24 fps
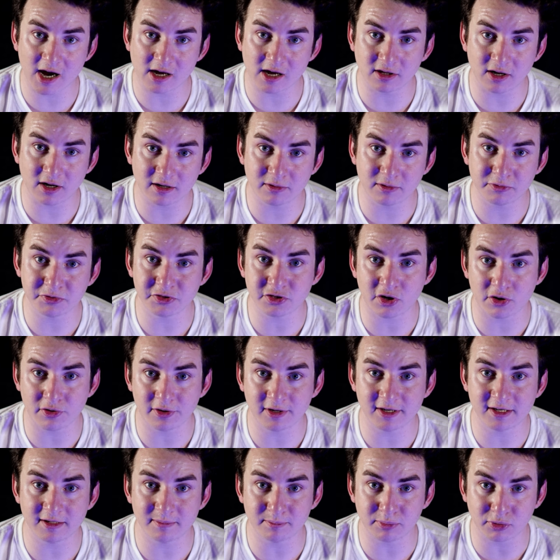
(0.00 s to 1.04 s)
dialogue was
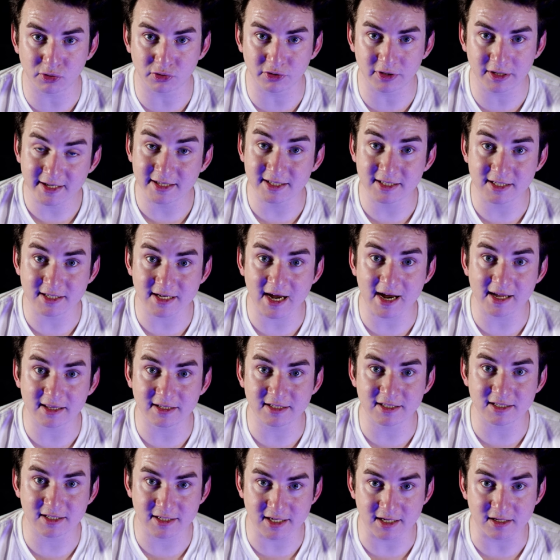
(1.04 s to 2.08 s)
already employed in
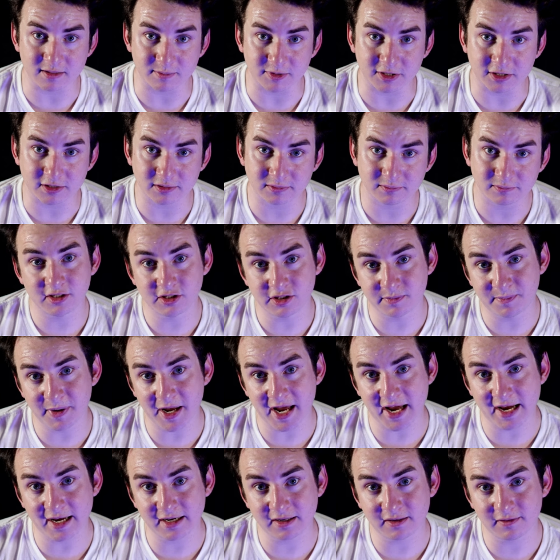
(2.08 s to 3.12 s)
silent cinema. In
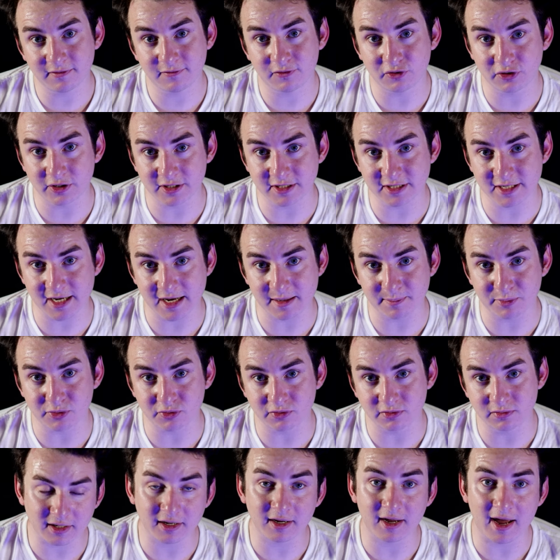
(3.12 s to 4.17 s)
Japan, for
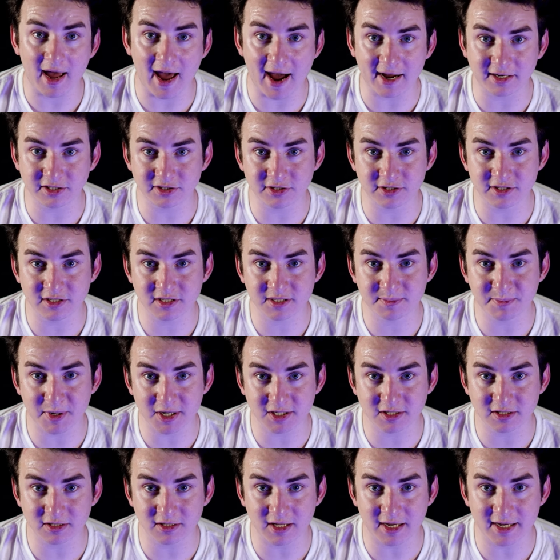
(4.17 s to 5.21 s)
example, actors
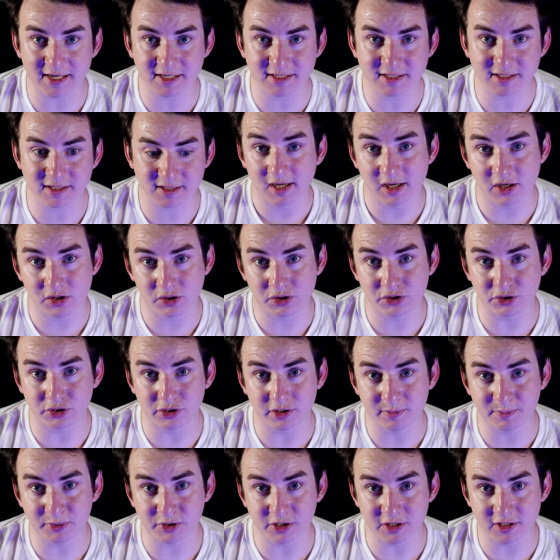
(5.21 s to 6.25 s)
specialized in
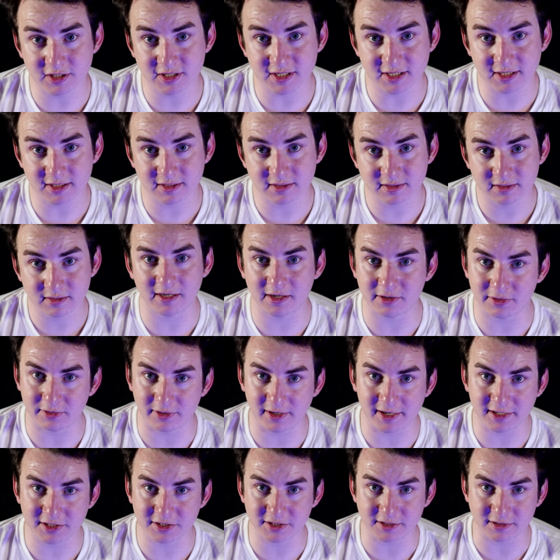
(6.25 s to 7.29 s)
third person
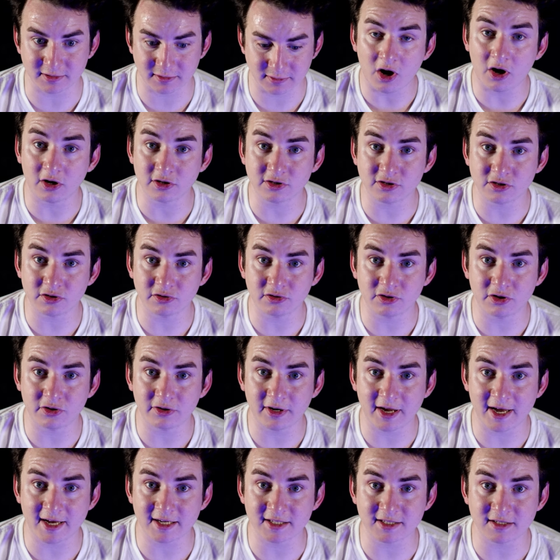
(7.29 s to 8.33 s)
narration, also
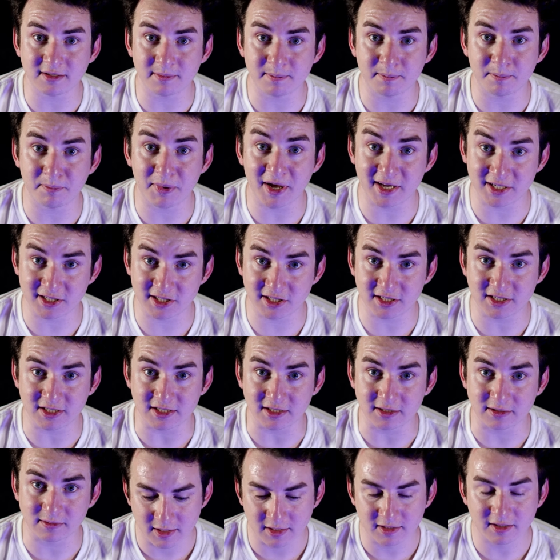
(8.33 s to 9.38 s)
known as
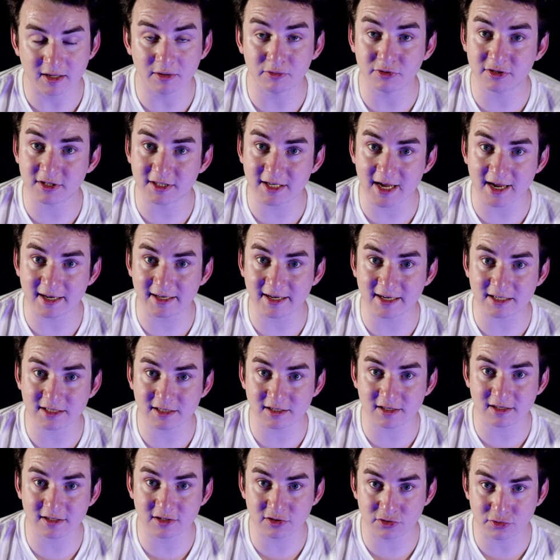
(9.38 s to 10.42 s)
benshi. They would stand next
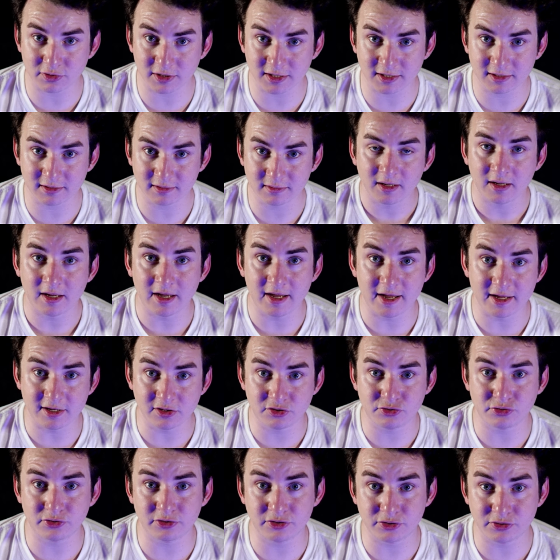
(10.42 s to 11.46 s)
to the screen,
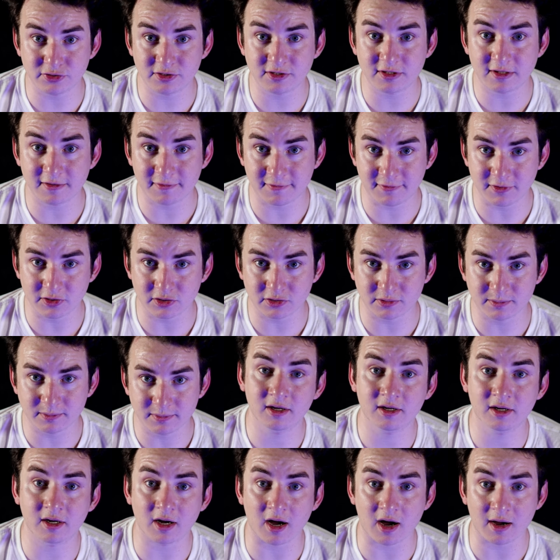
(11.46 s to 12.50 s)
introduce the film,
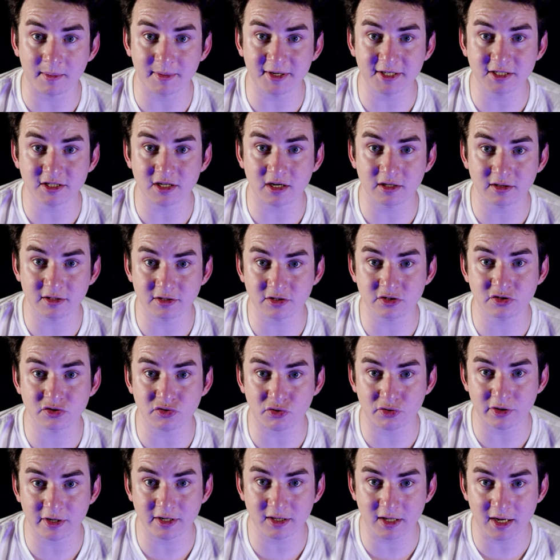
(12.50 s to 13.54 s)
comment on the
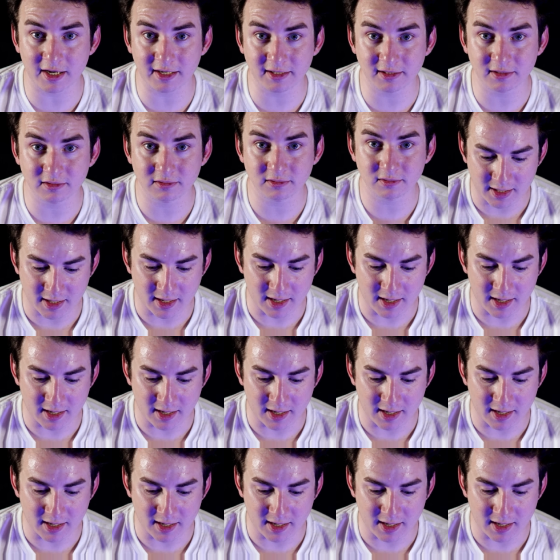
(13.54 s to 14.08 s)
storyline,